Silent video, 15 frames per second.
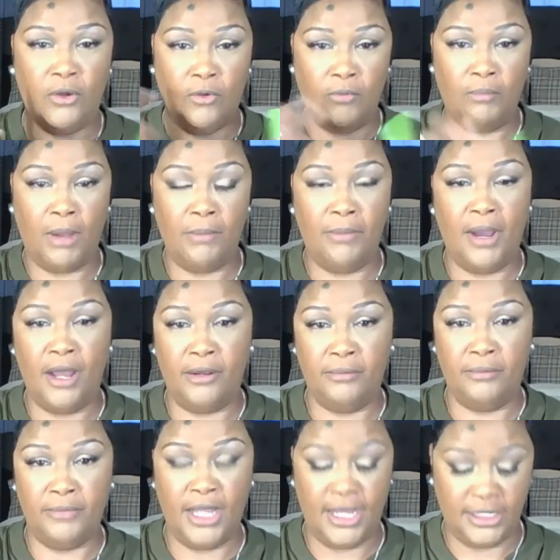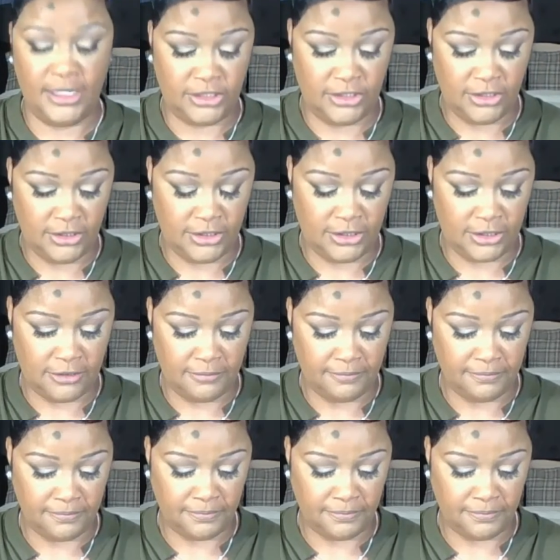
on my bottom lashes.